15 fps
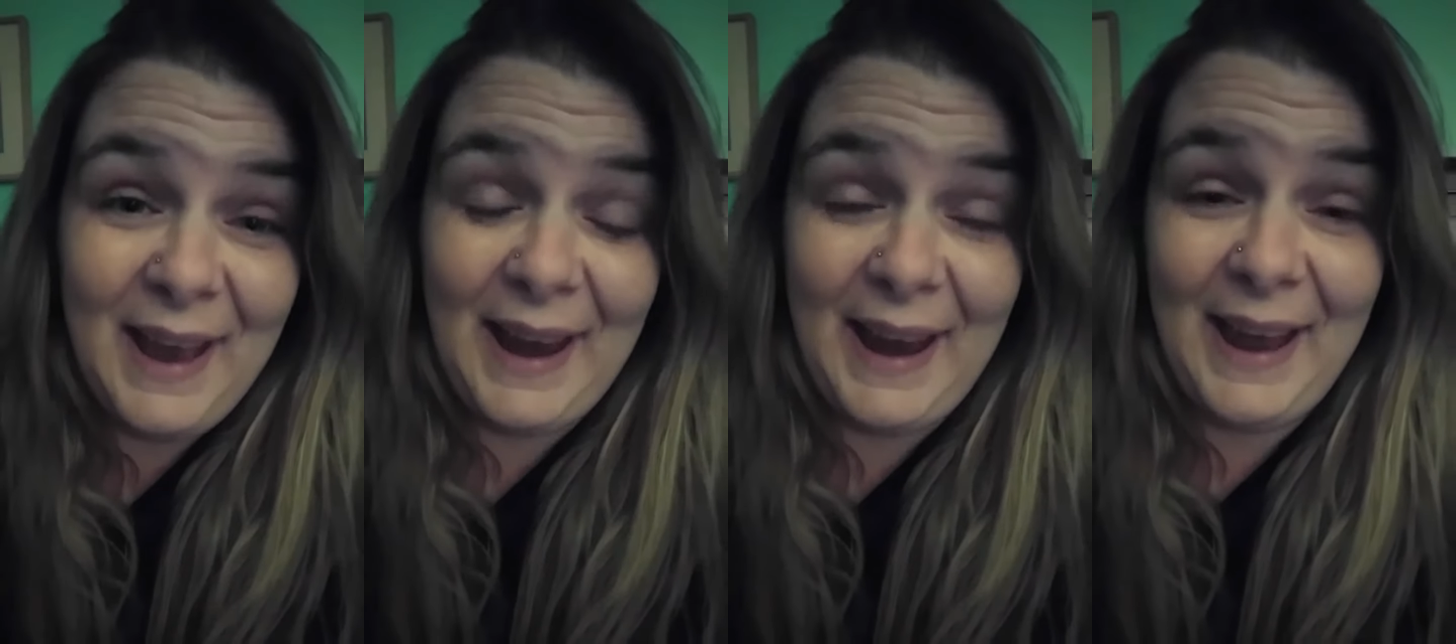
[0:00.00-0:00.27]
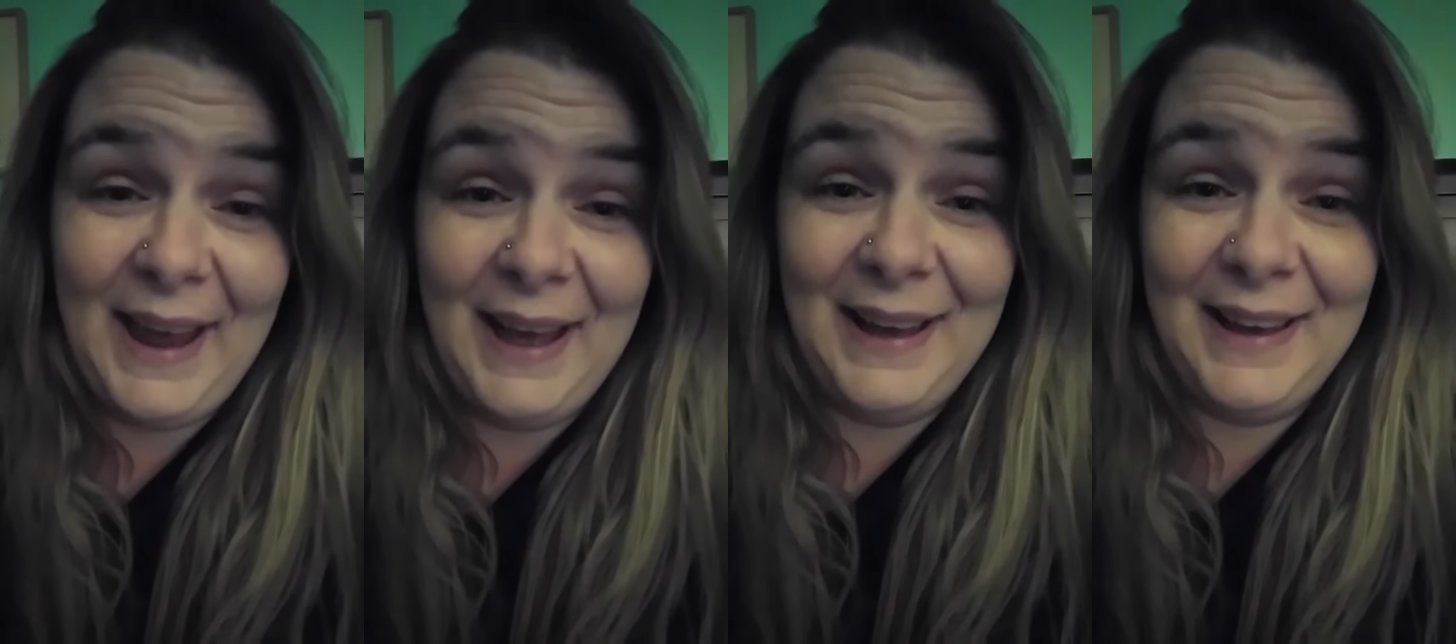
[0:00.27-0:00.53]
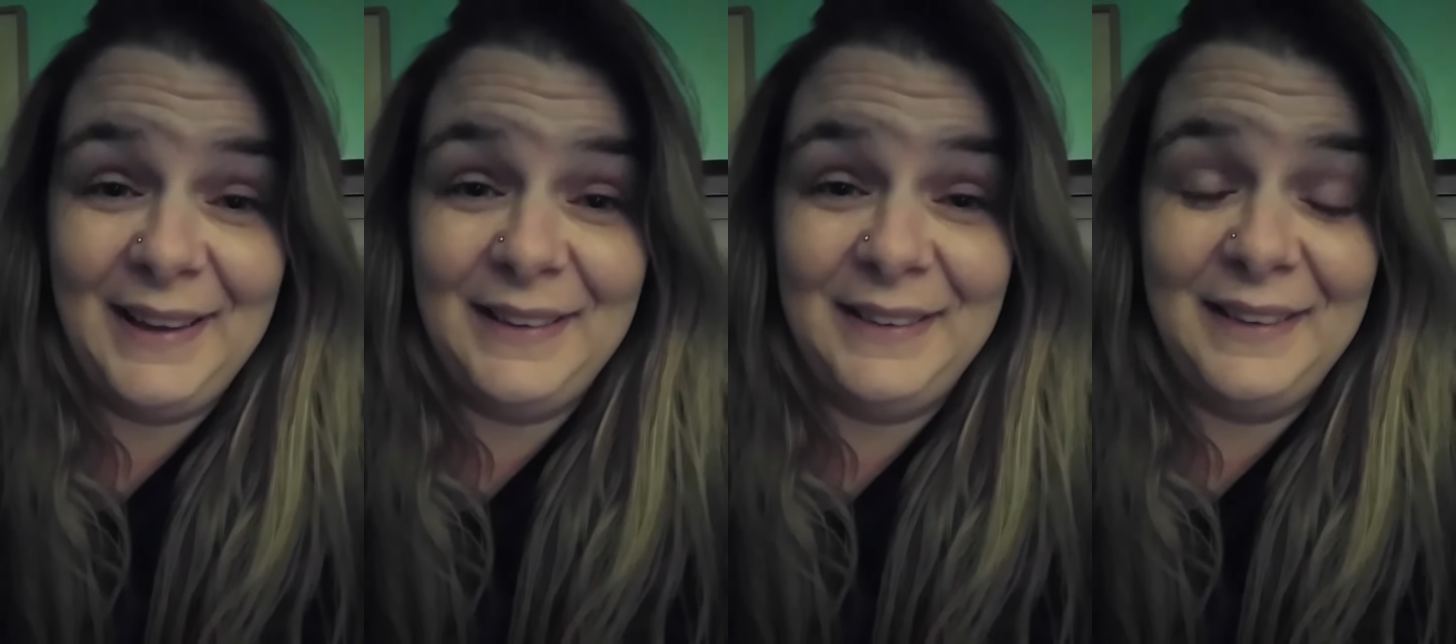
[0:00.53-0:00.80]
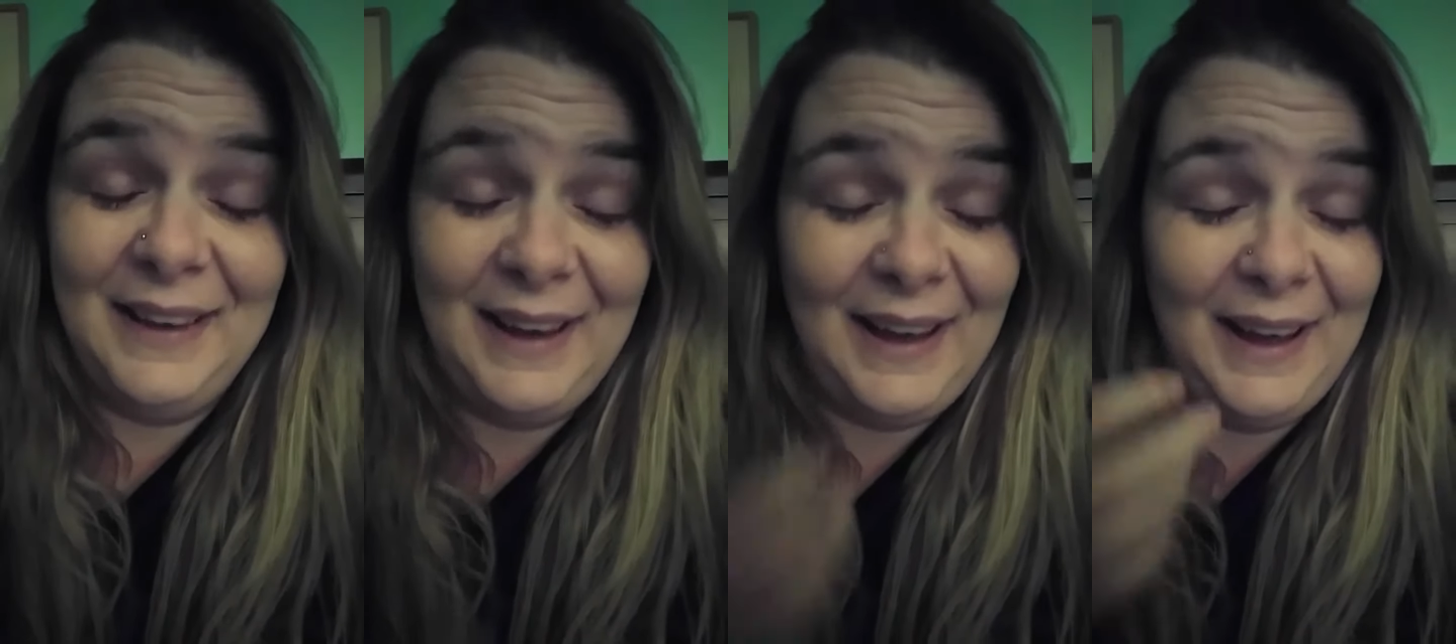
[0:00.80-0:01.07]

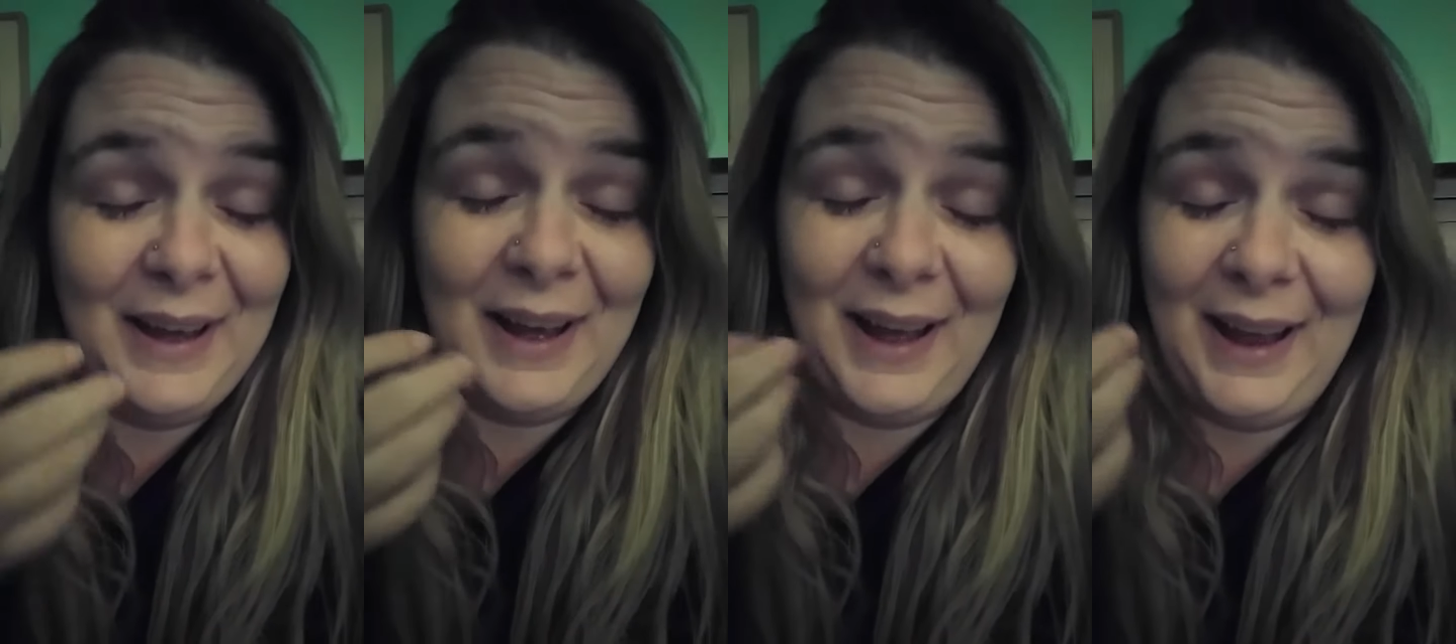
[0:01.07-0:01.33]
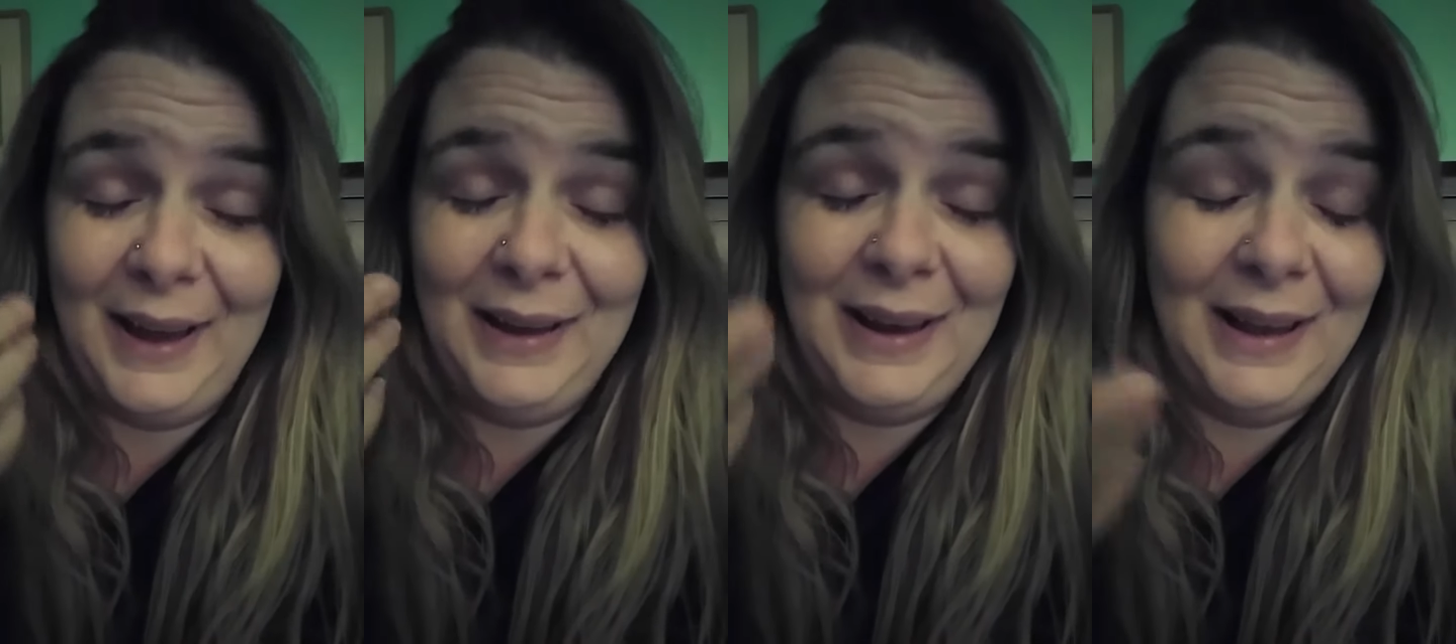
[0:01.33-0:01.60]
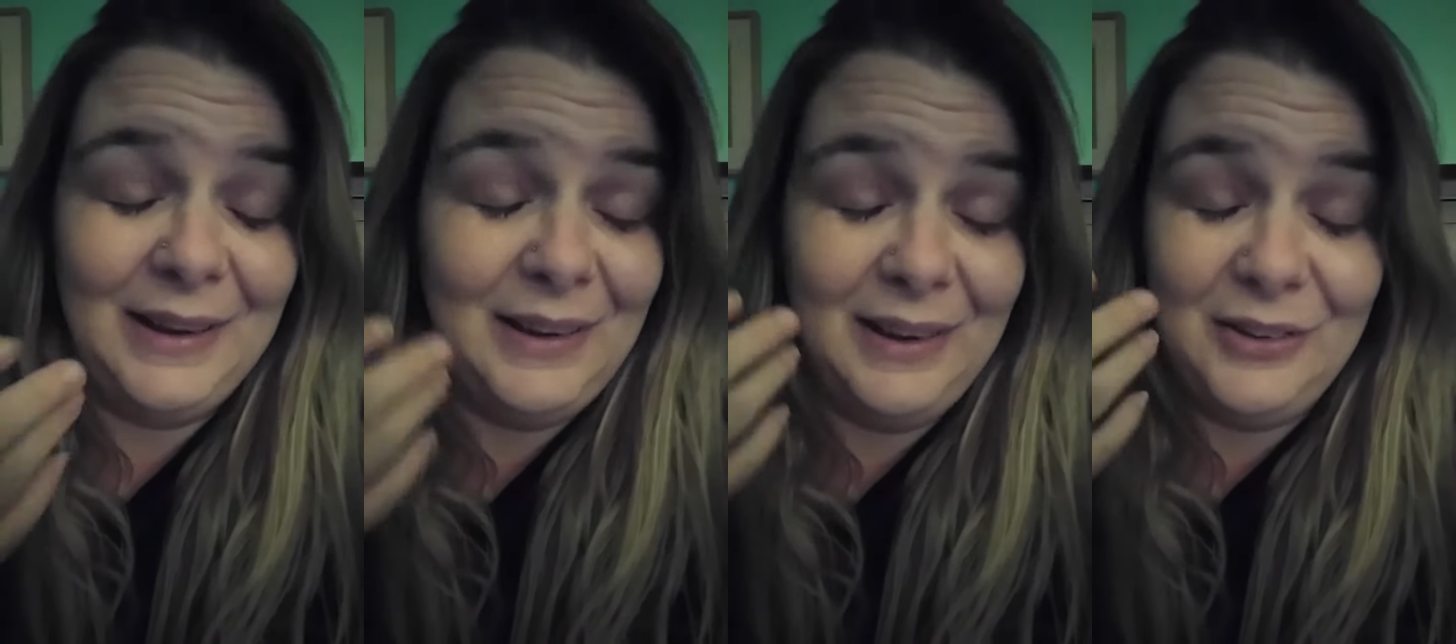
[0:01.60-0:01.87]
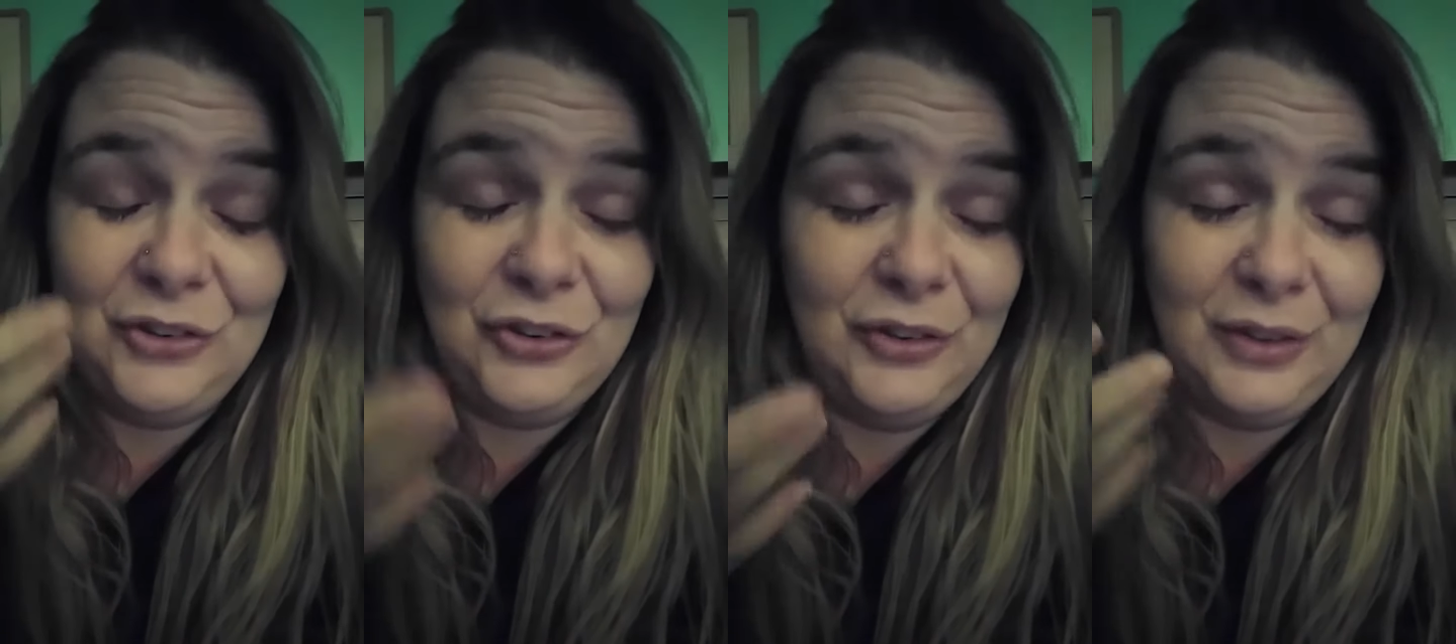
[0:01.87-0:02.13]
And
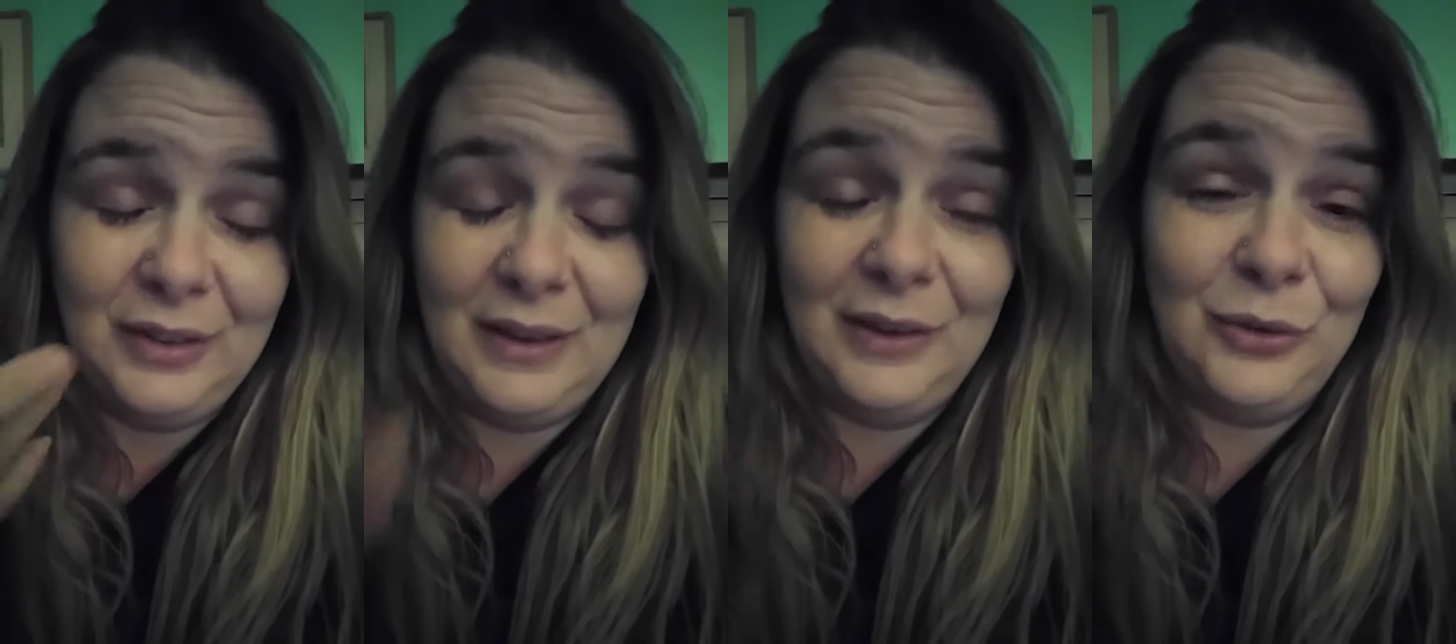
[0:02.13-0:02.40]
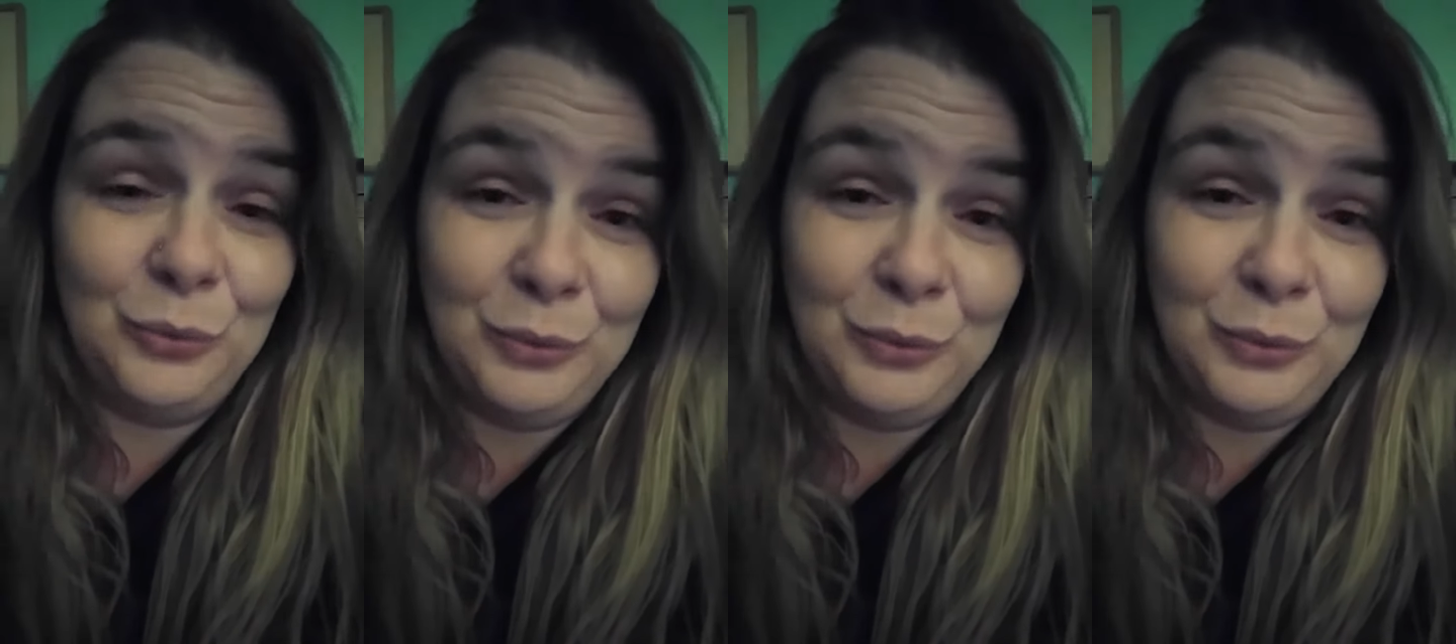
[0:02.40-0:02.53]
it's